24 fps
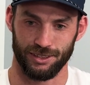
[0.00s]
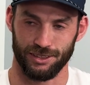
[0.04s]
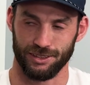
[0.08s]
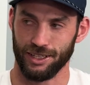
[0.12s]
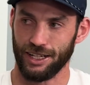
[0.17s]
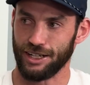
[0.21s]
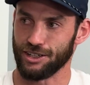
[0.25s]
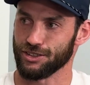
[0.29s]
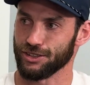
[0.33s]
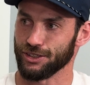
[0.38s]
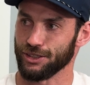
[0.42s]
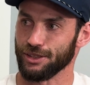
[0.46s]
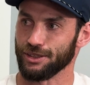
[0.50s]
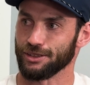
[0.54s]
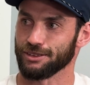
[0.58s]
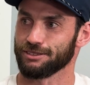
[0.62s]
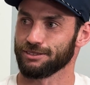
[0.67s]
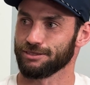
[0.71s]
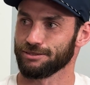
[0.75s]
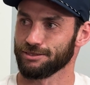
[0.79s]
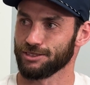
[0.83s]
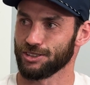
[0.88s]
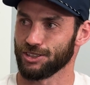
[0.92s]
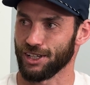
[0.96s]
Nice little
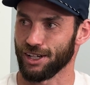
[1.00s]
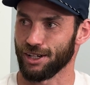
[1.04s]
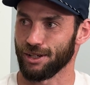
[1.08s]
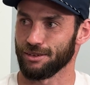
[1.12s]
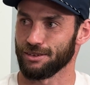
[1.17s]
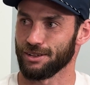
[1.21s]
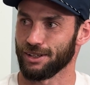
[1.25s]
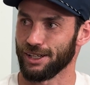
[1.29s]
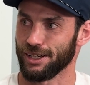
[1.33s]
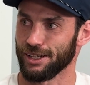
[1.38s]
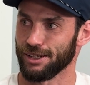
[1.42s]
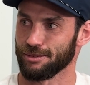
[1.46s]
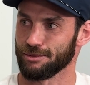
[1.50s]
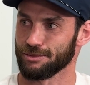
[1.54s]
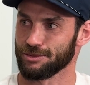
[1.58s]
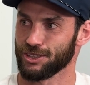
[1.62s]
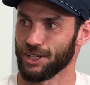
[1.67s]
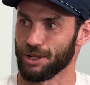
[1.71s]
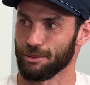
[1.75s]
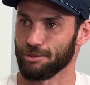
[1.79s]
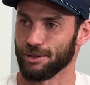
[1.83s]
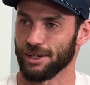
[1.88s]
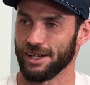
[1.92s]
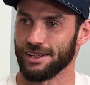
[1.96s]

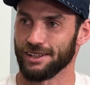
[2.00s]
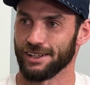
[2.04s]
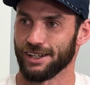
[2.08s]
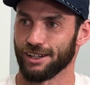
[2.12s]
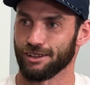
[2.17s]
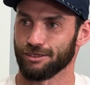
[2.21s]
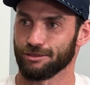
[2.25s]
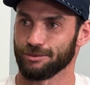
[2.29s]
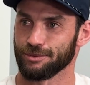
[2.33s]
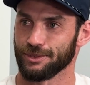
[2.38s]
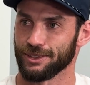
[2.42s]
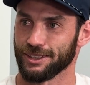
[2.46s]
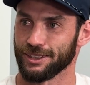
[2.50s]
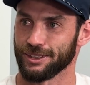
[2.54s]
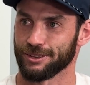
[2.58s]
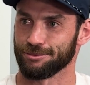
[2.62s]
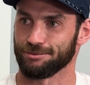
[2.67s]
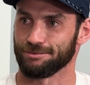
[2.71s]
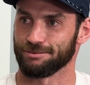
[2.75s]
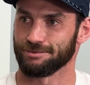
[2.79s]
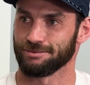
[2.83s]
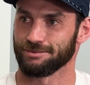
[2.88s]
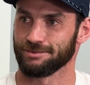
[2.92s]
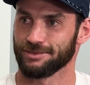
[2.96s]
set play there.
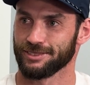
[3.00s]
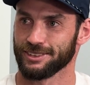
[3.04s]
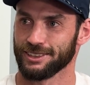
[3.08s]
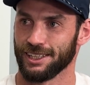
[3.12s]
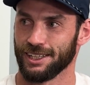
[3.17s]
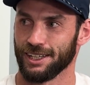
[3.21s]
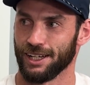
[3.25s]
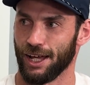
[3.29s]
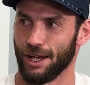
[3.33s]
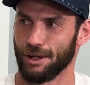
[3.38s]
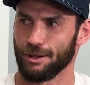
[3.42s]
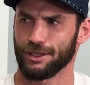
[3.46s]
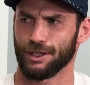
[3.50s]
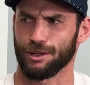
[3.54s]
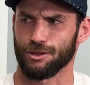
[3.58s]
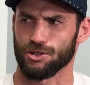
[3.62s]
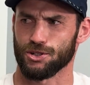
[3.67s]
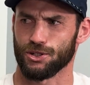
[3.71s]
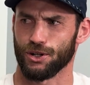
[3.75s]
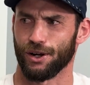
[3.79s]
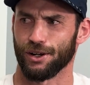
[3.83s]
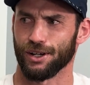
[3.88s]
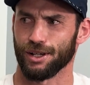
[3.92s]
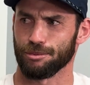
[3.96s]
I think that was
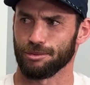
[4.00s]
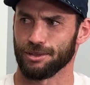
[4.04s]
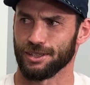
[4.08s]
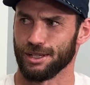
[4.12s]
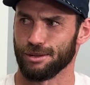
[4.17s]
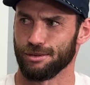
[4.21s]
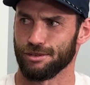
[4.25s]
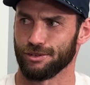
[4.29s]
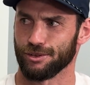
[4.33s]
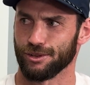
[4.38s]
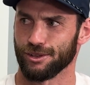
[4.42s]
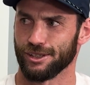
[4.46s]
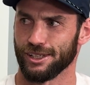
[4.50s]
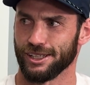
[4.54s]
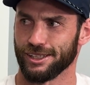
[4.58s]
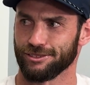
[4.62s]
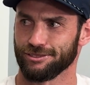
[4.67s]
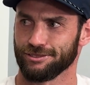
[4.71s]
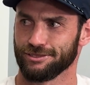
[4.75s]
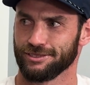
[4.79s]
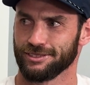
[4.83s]
drawn up the day before, right?